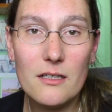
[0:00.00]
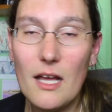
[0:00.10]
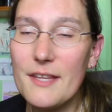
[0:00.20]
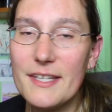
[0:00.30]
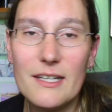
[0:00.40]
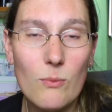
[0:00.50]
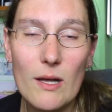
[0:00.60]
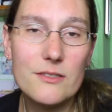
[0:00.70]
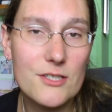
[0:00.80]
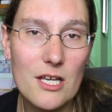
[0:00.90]
I think, a
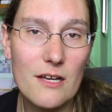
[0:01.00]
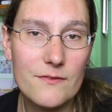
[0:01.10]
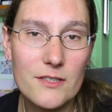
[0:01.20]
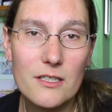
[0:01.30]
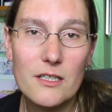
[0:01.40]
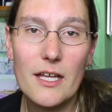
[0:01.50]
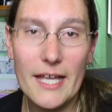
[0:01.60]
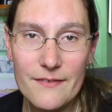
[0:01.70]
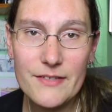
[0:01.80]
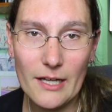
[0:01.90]
well-deserved
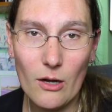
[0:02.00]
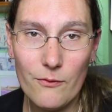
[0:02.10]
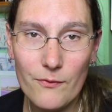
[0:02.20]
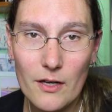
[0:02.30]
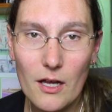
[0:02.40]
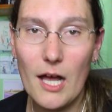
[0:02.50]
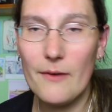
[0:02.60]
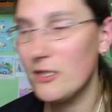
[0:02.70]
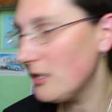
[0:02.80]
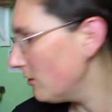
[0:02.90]
evening off.
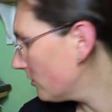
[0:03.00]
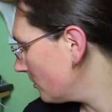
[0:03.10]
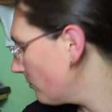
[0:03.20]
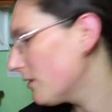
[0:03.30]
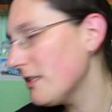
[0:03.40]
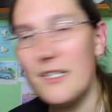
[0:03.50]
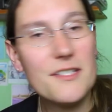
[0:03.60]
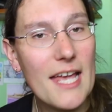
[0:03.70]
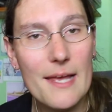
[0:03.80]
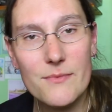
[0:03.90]
I'm going to load up one of these
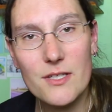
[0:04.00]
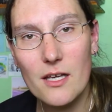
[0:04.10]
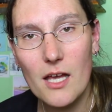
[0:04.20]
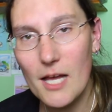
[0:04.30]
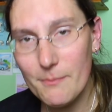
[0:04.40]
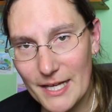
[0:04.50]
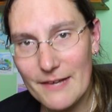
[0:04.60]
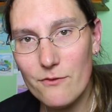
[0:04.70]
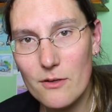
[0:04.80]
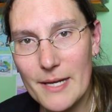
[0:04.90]
games and play
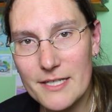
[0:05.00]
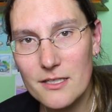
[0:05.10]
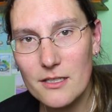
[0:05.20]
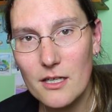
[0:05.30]
it for a bit.